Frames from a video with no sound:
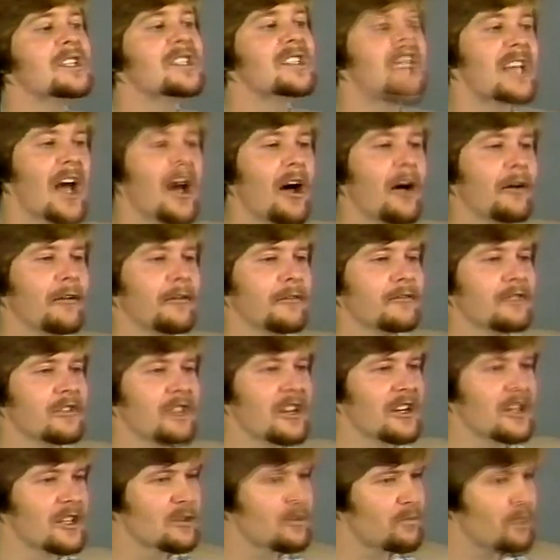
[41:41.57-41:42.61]
selves
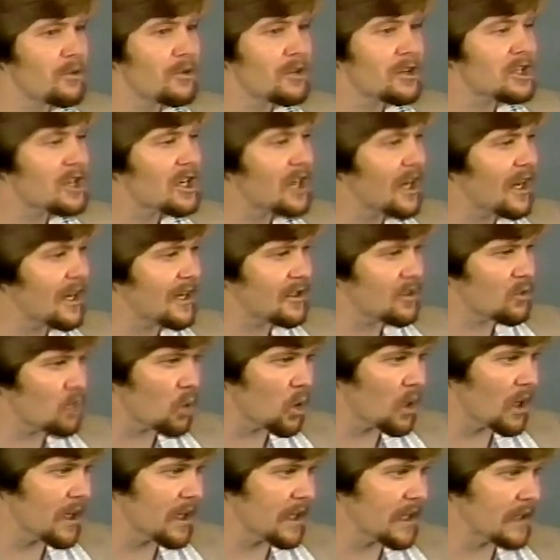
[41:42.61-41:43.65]
in a spiritualized
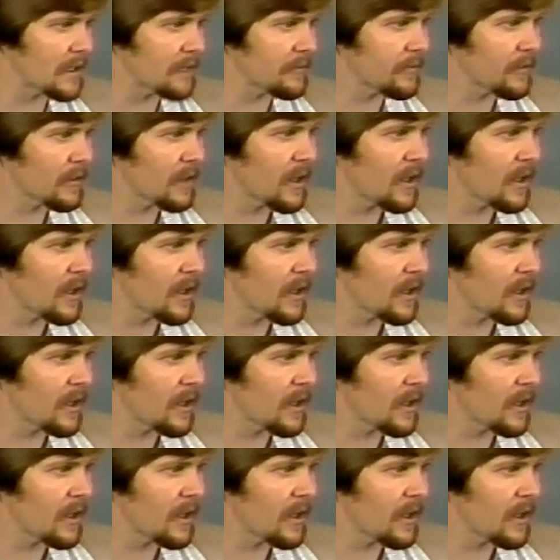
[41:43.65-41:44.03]
way.